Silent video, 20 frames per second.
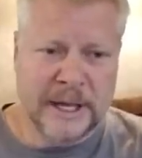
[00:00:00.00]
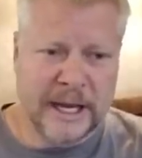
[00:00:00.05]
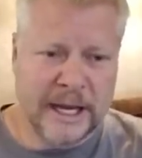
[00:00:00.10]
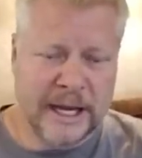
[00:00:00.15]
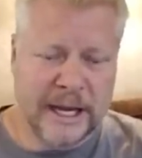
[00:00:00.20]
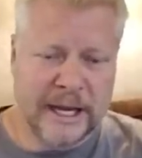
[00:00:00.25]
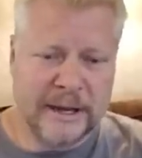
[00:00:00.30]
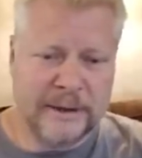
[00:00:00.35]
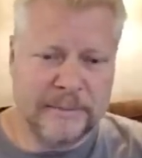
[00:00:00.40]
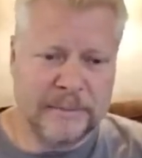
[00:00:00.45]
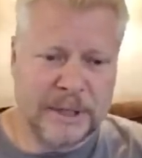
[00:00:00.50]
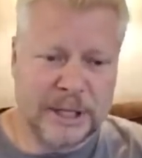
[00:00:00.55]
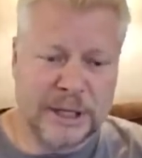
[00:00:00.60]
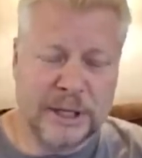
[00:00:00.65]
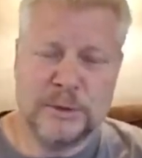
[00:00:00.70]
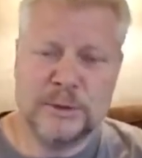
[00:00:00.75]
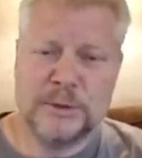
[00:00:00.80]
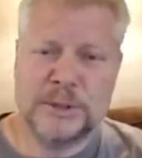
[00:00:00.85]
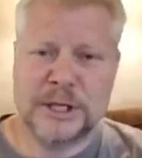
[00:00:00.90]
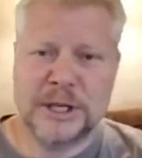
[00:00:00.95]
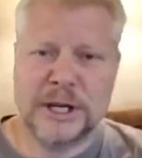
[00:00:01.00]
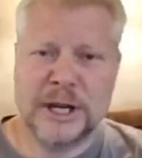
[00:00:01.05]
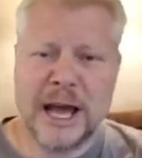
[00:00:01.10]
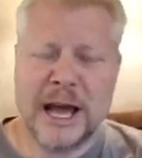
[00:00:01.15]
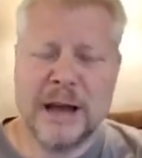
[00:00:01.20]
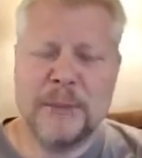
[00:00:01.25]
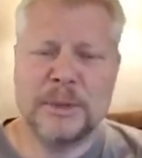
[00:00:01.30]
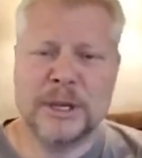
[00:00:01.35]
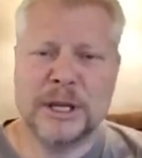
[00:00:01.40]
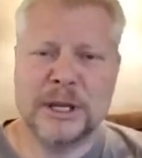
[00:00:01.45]
He used to
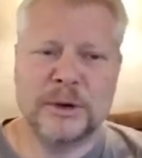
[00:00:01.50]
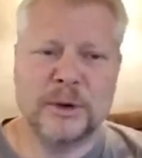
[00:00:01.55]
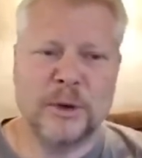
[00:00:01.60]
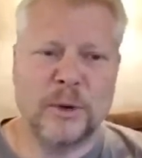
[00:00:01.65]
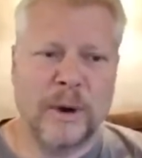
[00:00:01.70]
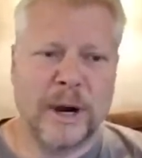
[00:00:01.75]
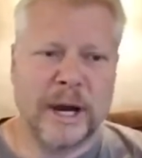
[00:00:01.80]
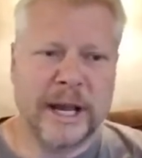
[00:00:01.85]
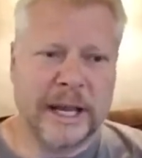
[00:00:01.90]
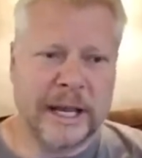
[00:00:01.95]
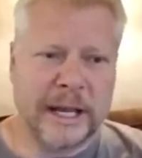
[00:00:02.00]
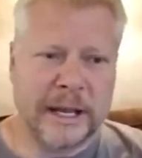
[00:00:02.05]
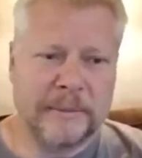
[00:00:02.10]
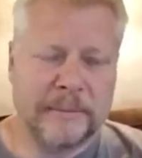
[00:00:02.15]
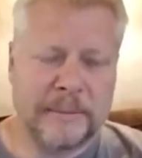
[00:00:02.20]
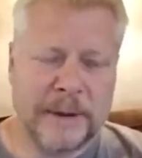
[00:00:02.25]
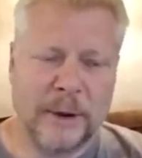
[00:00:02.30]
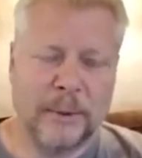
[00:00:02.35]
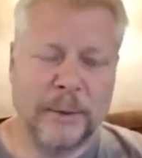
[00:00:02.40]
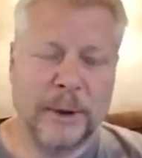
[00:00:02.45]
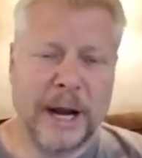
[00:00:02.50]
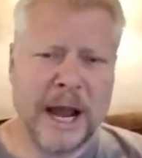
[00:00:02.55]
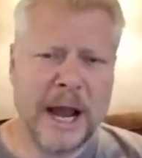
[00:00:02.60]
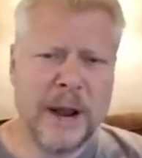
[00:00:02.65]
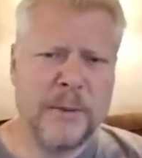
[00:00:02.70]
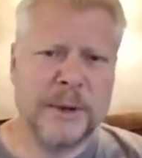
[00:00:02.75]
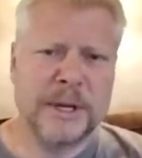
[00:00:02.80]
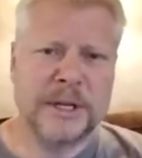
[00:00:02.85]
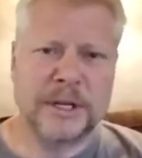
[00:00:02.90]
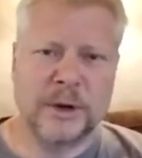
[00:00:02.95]
not be in Hawaii. Now, when I
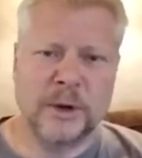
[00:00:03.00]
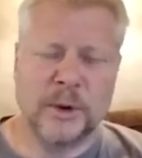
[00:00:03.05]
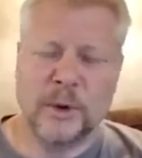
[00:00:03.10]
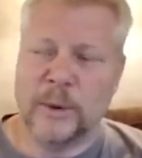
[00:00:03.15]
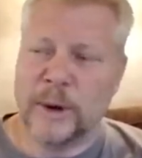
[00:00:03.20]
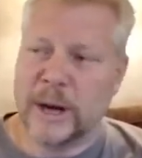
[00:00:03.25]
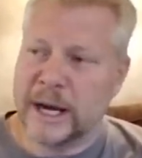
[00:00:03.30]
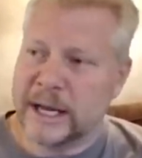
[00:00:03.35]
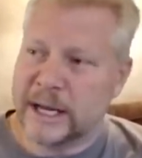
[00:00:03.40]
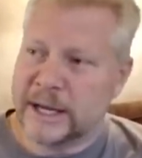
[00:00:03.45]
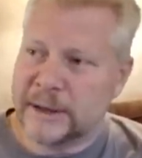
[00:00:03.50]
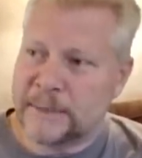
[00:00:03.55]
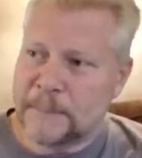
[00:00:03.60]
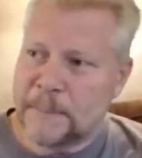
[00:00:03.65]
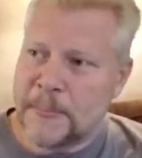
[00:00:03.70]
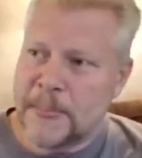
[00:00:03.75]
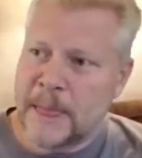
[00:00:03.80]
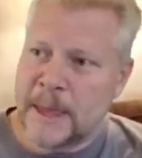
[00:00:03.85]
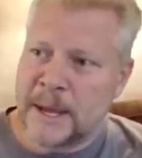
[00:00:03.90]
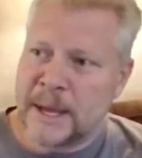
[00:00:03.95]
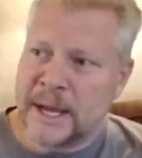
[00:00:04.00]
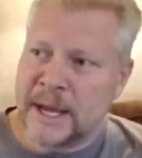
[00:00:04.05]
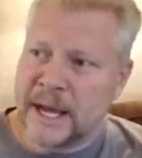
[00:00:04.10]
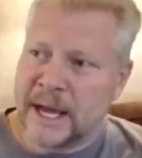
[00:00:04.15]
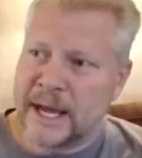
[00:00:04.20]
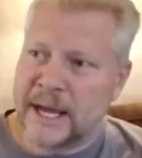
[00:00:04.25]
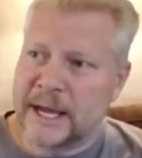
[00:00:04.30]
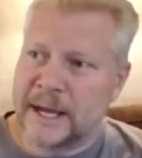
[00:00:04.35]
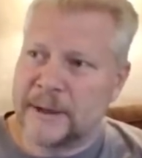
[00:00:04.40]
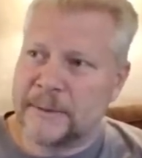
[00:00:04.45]
went to Hawaii,
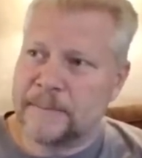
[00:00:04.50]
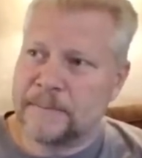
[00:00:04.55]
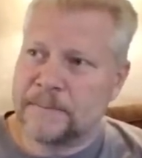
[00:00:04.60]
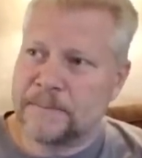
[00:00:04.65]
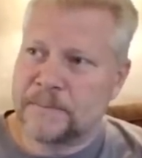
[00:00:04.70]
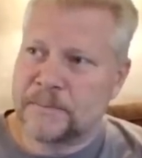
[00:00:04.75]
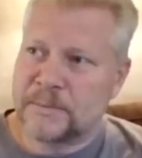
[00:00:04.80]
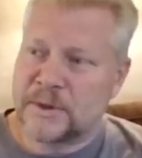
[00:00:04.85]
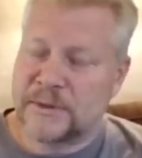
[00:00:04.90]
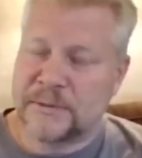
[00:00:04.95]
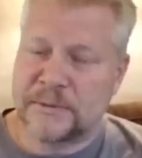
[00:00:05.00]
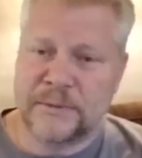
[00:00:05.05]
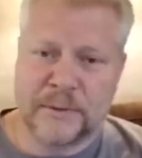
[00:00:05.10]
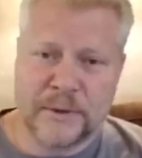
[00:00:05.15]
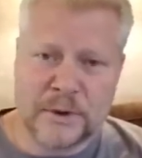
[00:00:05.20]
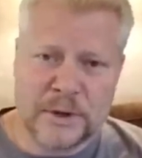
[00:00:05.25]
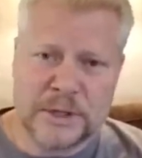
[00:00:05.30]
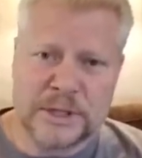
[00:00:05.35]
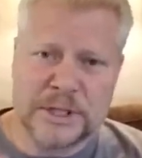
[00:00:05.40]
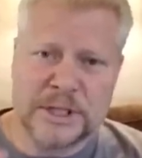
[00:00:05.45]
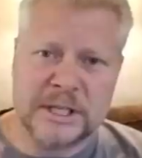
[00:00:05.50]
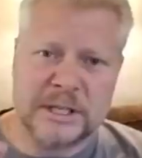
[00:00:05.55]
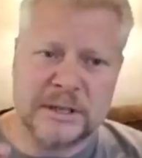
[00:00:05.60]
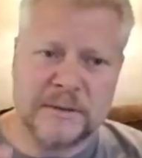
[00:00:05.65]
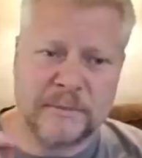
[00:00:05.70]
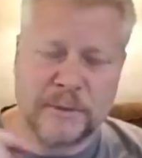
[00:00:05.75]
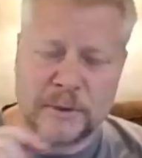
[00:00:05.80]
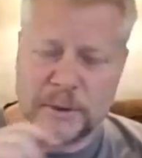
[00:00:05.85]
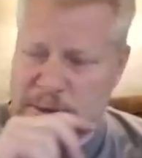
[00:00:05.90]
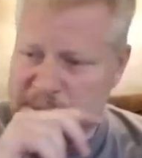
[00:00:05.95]
the
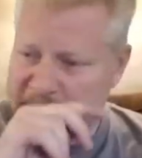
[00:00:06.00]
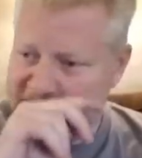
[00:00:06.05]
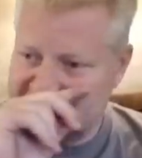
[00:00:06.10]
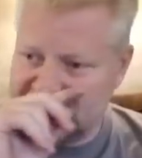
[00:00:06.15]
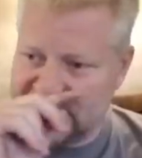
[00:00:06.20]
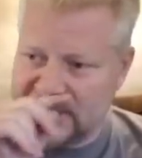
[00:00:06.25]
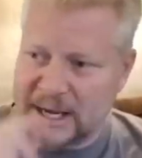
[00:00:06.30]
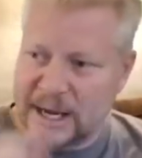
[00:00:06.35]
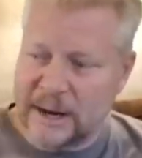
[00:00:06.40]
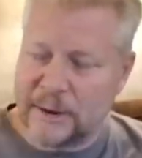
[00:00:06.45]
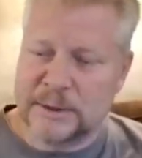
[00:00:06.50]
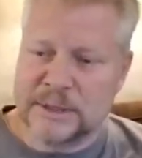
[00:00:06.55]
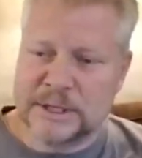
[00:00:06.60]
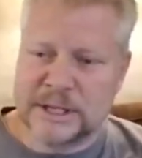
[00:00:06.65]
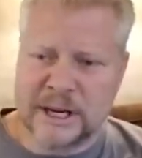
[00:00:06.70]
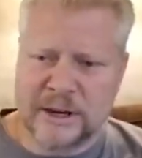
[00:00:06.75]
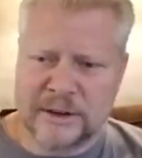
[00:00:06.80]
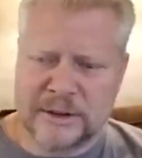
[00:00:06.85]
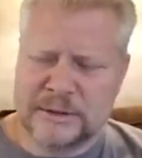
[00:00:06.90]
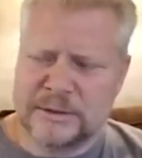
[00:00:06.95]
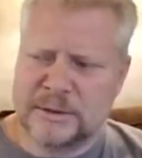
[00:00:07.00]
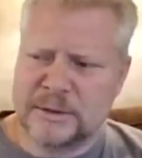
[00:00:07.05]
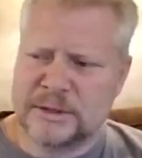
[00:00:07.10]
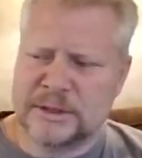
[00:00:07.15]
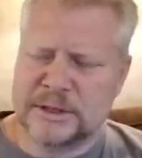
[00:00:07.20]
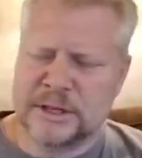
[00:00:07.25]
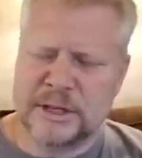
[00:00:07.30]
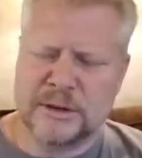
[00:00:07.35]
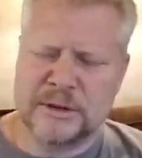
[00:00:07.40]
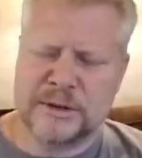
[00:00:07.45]
first evening I was there, this
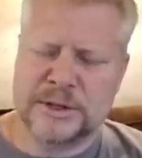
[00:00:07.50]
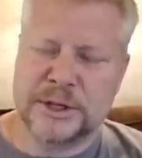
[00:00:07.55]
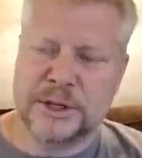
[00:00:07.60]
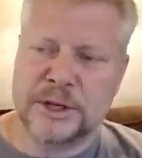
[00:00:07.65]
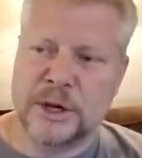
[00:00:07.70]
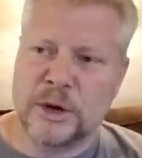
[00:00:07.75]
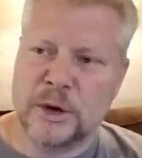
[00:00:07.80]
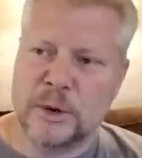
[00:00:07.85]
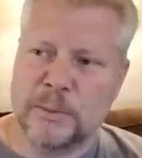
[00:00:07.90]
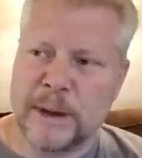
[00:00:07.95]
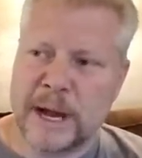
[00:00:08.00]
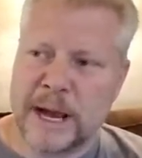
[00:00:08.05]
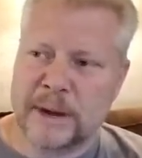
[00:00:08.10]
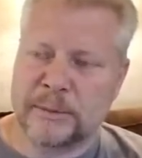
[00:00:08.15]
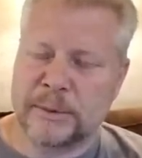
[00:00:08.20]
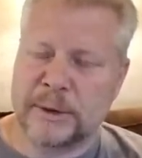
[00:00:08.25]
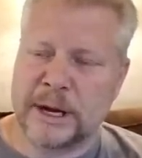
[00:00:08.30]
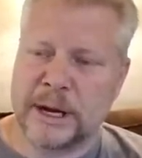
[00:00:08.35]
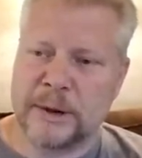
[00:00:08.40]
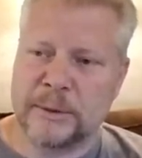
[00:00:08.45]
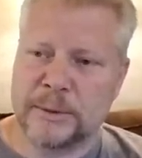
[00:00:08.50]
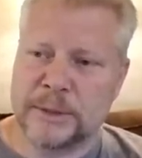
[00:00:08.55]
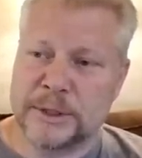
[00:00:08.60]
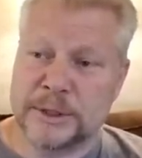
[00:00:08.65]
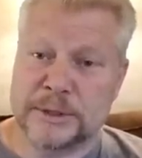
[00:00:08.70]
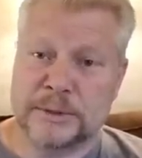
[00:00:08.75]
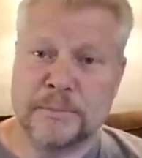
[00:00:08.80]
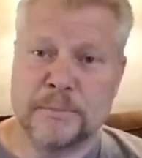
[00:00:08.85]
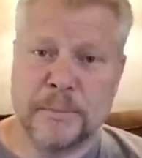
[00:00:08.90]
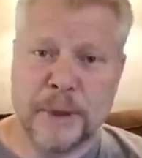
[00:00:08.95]
was years ago, back when I
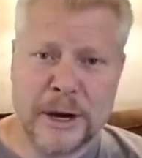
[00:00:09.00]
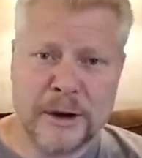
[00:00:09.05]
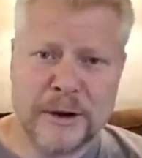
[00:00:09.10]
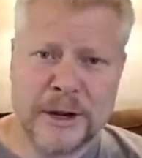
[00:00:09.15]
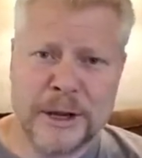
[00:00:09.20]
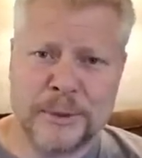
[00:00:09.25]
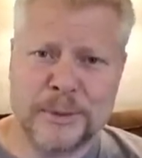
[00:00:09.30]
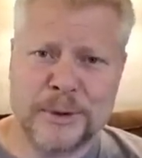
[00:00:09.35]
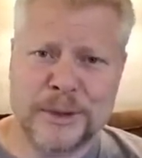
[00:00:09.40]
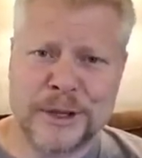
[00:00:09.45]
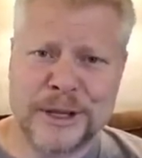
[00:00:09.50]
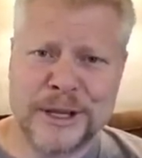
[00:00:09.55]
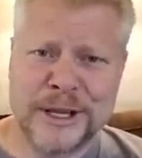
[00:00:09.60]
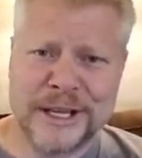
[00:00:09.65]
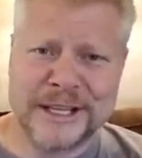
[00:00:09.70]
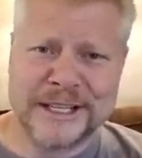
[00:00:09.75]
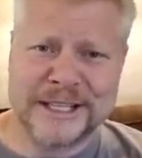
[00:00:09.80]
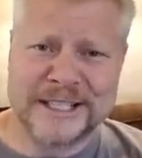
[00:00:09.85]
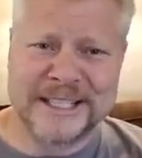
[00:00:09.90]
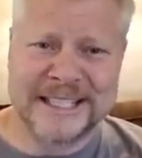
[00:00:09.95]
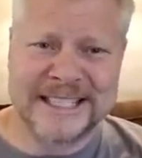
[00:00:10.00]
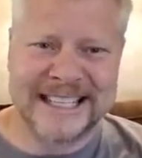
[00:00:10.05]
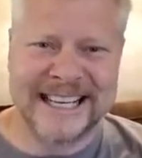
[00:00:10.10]
was married with kids.